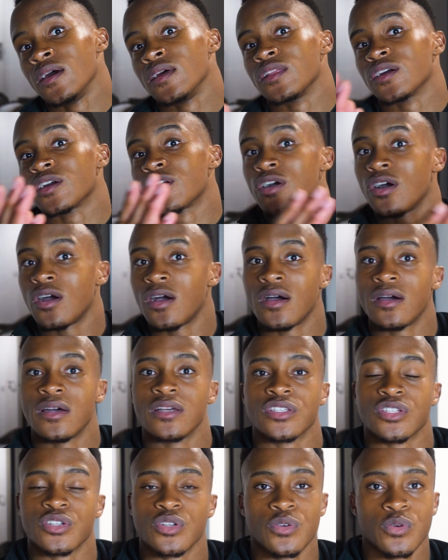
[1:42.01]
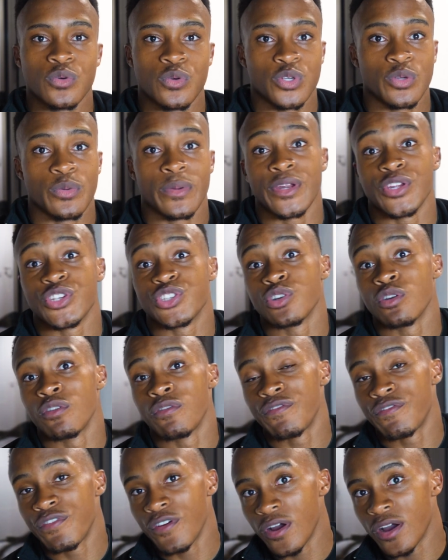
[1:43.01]
The car is cool, you want a
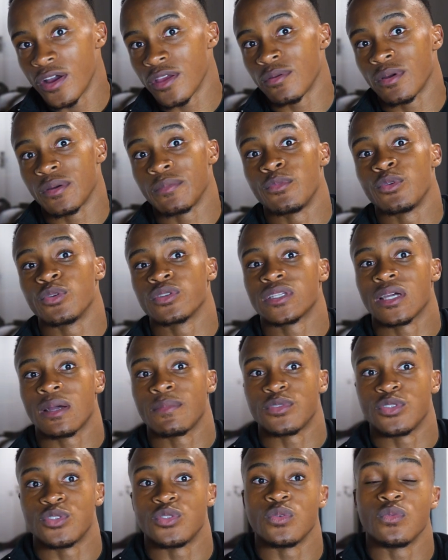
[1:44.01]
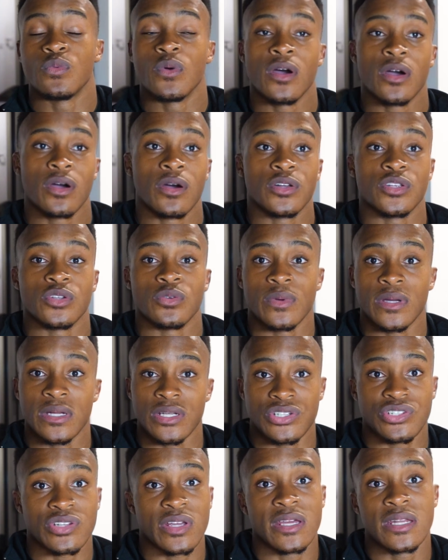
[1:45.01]
chauffeur, you want more time to do work on your way to
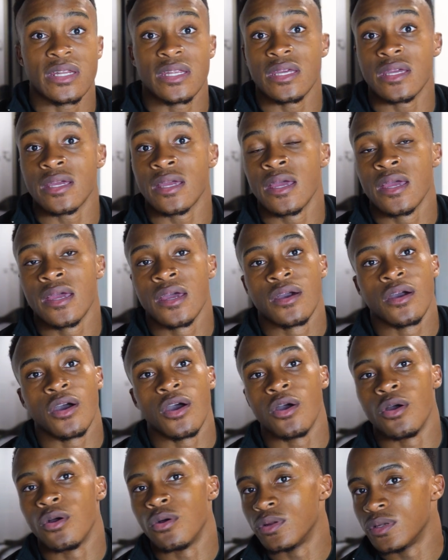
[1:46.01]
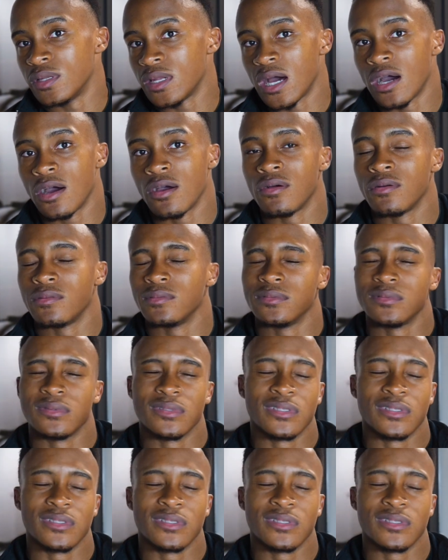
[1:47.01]
training. Oh, now